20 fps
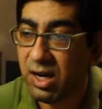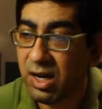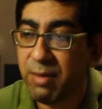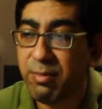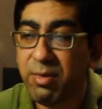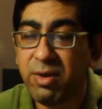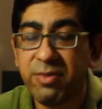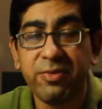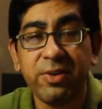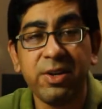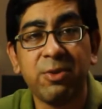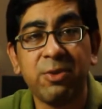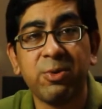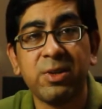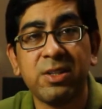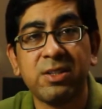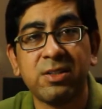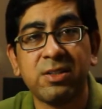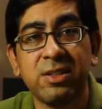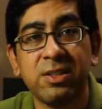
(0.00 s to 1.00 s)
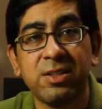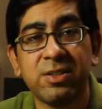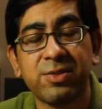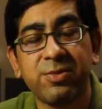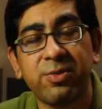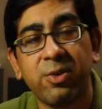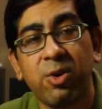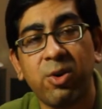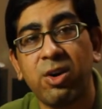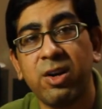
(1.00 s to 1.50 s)
gamma
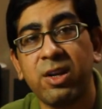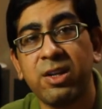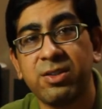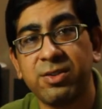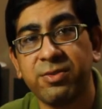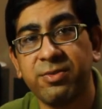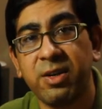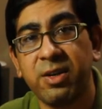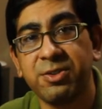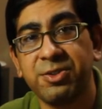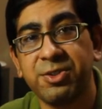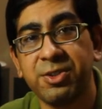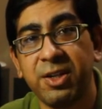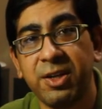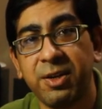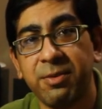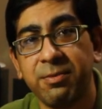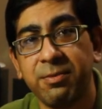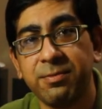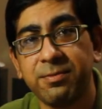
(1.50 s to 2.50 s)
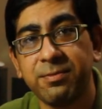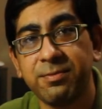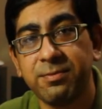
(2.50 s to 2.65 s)
frequencies for its functioning.